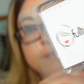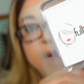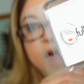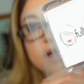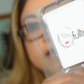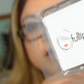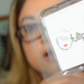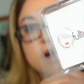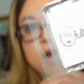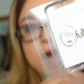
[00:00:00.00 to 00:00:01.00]
the back
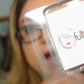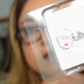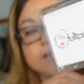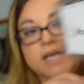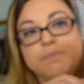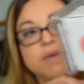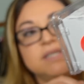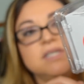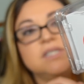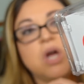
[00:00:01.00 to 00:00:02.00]
here, it has like a
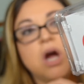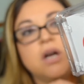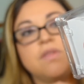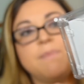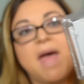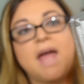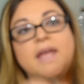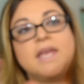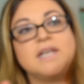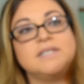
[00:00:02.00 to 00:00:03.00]
business card on the
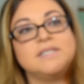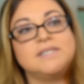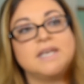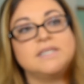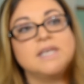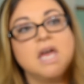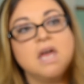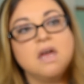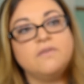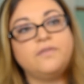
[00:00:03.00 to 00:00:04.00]
back, and it just says,
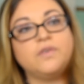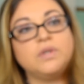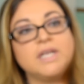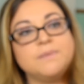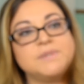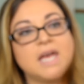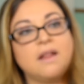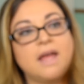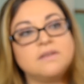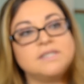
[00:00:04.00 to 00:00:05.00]
Fullips
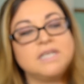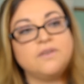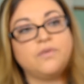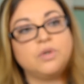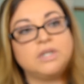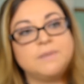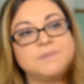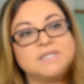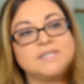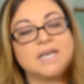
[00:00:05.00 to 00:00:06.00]
LLC, Fuller
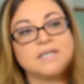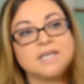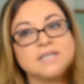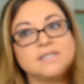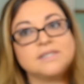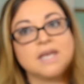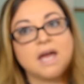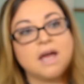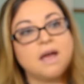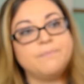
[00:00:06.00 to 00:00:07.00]
Lips and Seconds.
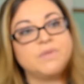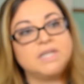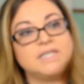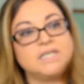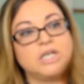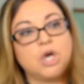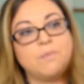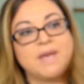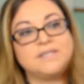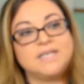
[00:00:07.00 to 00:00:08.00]
Um, Linda
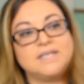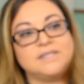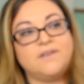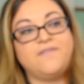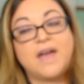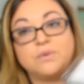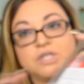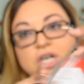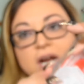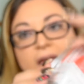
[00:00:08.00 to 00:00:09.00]
Gomez is the
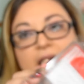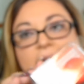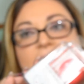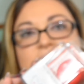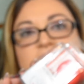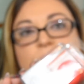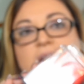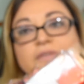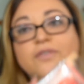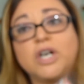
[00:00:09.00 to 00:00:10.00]
founder. And I just
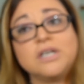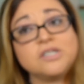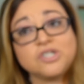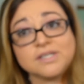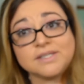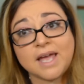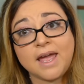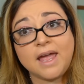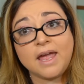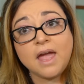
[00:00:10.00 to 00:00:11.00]
want to first just
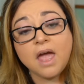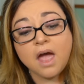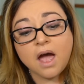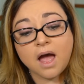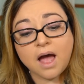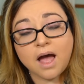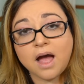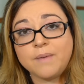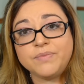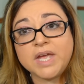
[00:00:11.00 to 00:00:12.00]
say
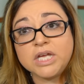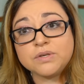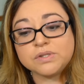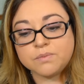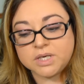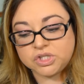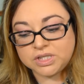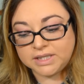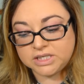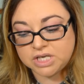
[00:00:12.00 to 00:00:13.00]
um, thank you so much
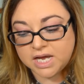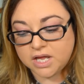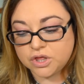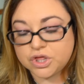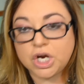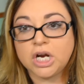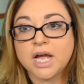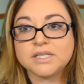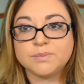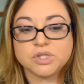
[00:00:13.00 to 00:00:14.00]
to Linda. Their
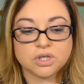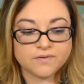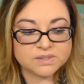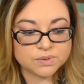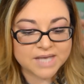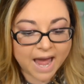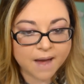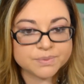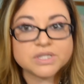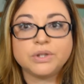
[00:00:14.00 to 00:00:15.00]
customer service was
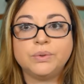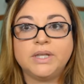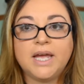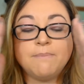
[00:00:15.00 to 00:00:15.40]
absolutely